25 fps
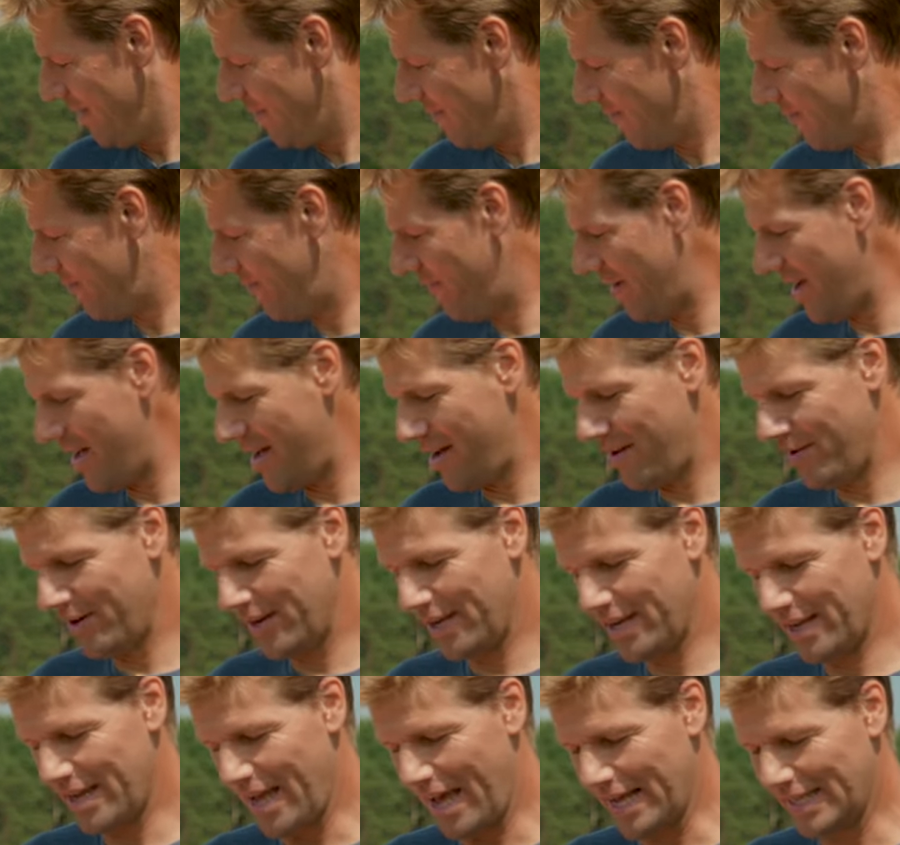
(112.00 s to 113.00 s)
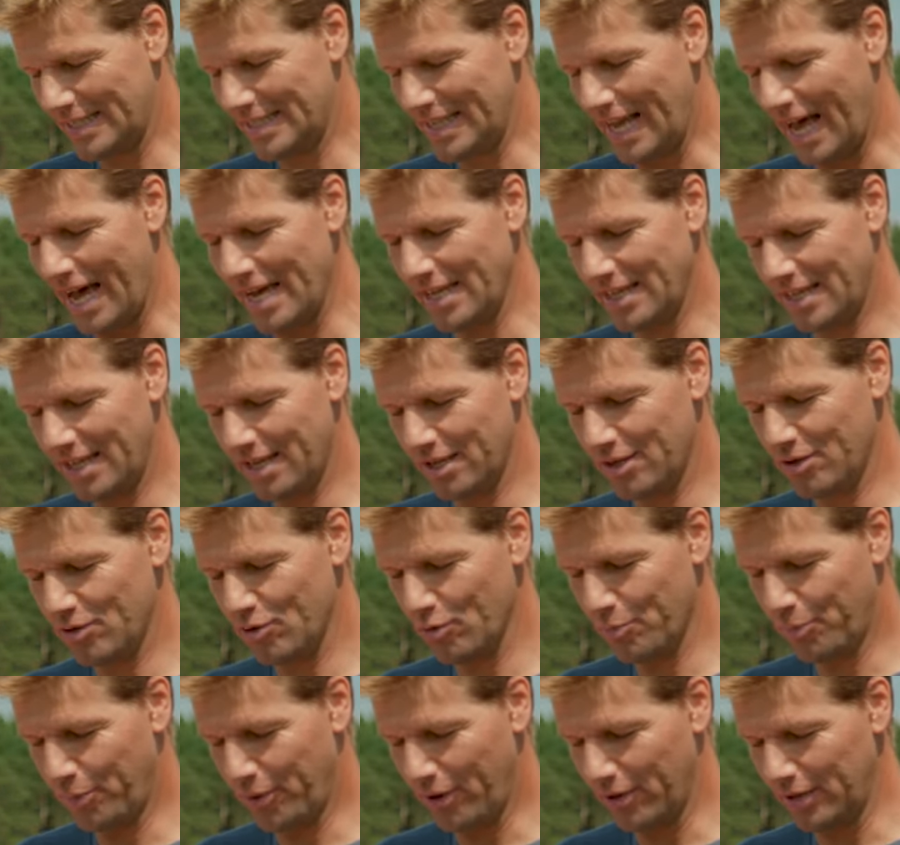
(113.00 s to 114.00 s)
very exciting
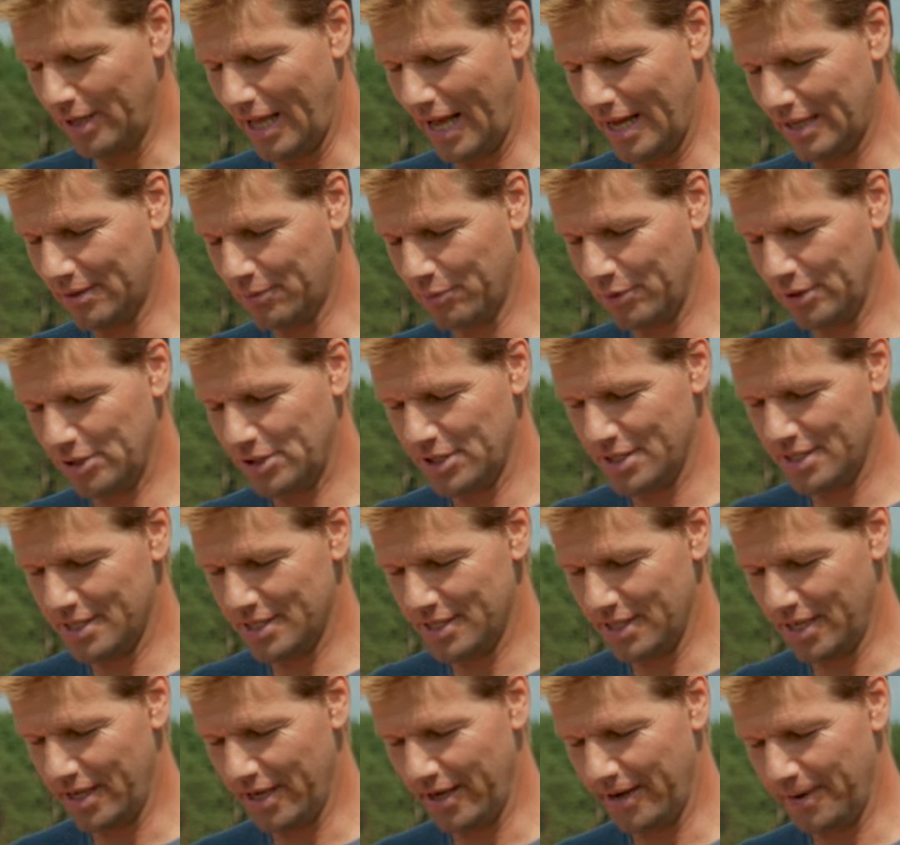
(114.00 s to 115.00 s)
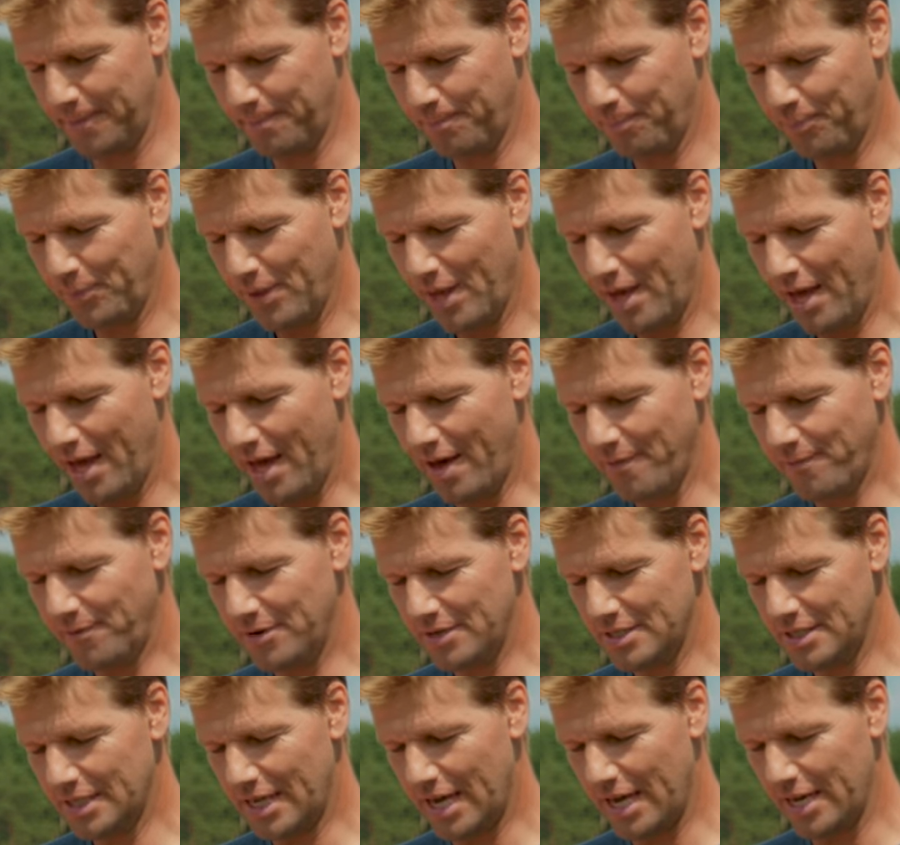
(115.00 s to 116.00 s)
new product, which is uh,
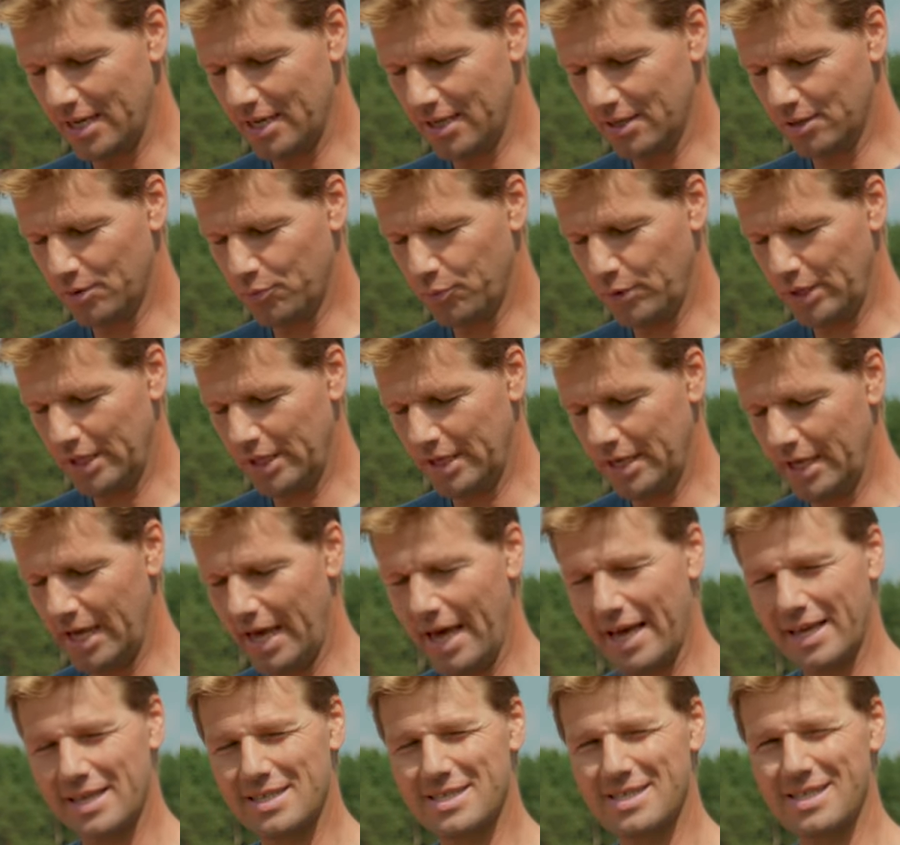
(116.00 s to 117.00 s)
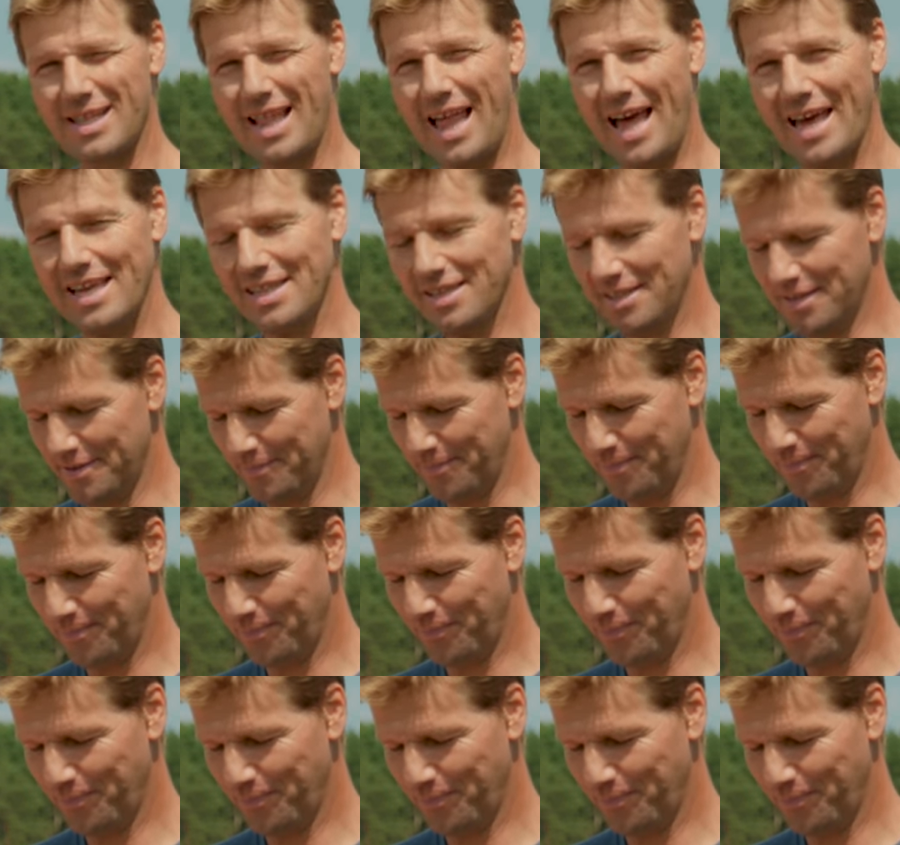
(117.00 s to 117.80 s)
FrSky Twin X-Lite.